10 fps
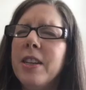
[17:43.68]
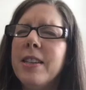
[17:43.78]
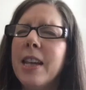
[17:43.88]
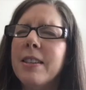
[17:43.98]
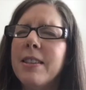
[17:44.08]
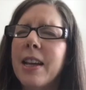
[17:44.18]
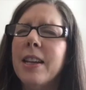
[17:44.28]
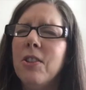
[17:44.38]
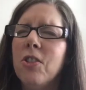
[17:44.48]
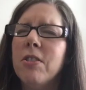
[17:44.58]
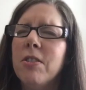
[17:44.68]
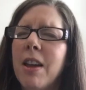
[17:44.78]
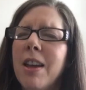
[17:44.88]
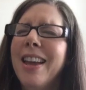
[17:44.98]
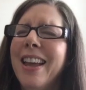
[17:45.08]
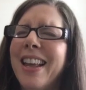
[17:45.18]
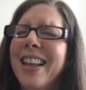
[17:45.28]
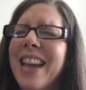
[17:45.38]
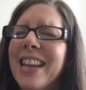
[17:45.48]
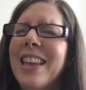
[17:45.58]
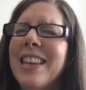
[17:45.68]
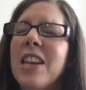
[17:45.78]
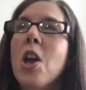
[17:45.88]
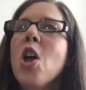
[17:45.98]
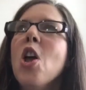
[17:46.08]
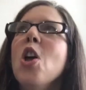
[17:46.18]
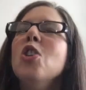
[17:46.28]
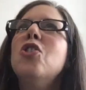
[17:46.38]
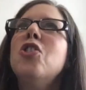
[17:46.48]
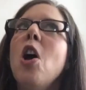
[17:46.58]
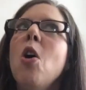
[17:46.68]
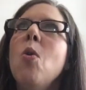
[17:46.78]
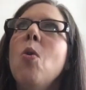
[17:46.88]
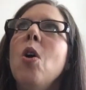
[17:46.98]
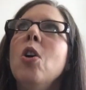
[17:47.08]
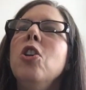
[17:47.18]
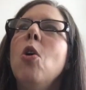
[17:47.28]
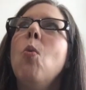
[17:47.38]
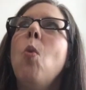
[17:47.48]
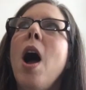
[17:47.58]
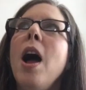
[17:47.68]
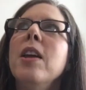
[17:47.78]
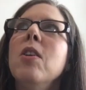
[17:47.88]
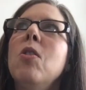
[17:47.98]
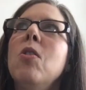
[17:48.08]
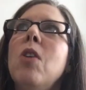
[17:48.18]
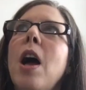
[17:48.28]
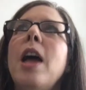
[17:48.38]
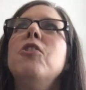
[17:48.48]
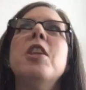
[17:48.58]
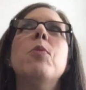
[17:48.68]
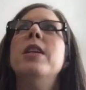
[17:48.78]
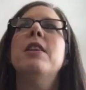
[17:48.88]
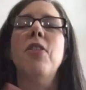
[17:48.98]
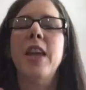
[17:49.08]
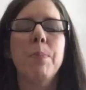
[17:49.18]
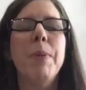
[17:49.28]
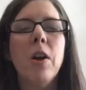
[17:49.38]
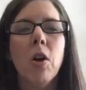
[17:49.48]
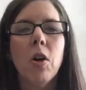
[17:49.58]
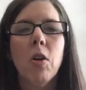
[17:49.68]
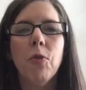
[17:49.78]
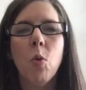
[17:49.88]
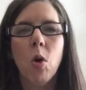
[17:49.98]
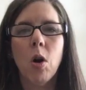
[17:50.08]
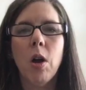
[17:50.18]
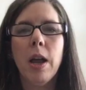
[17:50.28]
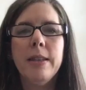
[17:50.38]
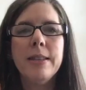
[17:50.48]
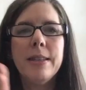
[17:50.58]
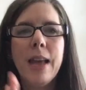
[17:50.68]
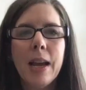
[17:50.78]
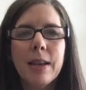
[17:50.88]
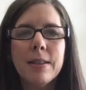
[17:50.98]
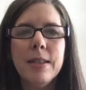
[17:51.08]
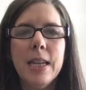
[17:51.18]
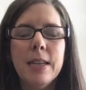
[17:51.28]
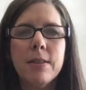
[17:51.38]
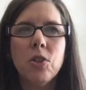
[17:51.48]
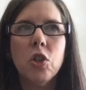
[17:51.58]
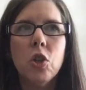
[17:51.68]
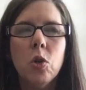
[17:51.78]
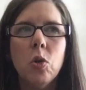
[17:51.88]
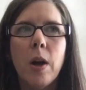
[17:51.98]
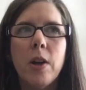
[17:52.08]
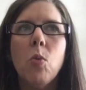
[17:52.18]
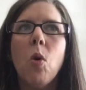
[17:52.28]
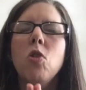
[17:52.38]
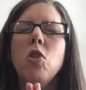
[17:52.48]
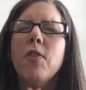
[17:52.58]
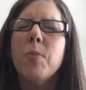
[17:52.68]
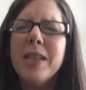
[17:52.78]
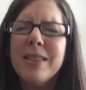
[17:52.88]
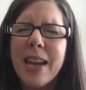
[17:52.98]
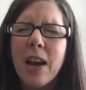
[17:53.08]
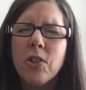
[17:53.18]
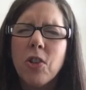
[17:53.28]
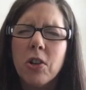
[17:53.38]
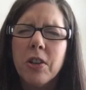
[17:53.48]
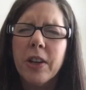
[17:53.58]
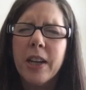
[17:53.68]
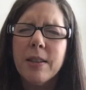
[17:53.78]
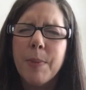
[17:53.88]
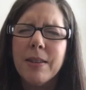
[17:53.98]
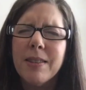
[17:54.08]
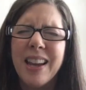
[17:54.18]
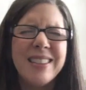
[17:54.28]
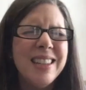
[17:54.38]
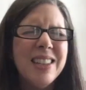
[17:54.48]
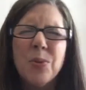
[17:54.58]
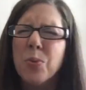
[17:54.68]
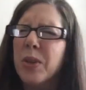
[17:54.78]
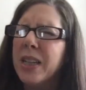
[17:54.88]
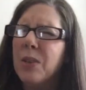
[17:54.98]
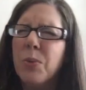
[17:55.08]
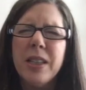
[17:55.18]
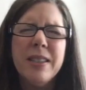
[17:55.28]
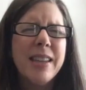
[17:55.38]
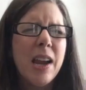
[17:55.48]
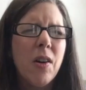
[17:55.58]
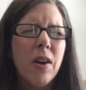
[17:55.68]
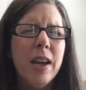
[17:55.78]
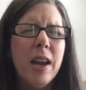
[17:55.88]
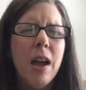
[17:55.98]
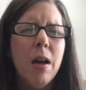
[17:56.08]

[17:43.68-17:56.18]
to take a second and just take that in. So, while I just think we need to think bigger and sex needs to, I know everybody's scared to talk to their kids about sex. It's really, really scary